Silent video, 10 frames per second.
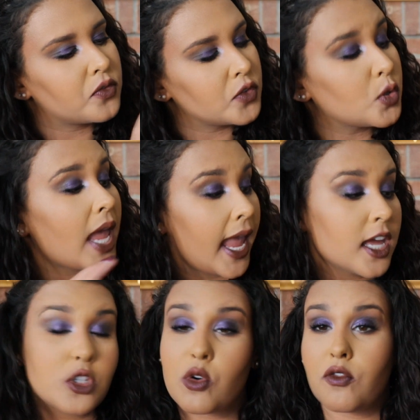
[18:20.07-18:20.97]
you
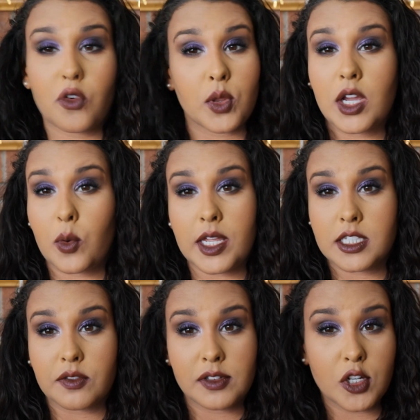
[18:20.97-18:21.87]
can do a fully
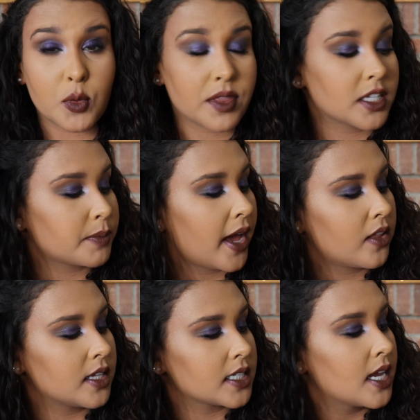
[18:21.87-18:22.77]
cohesive look with this
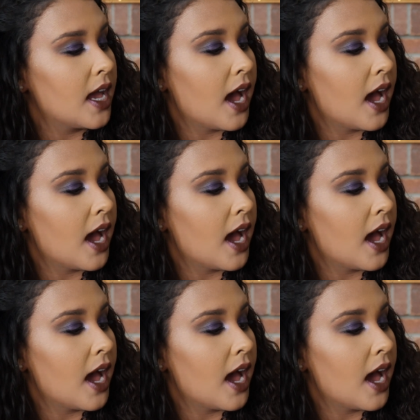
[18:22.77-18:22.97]
palette.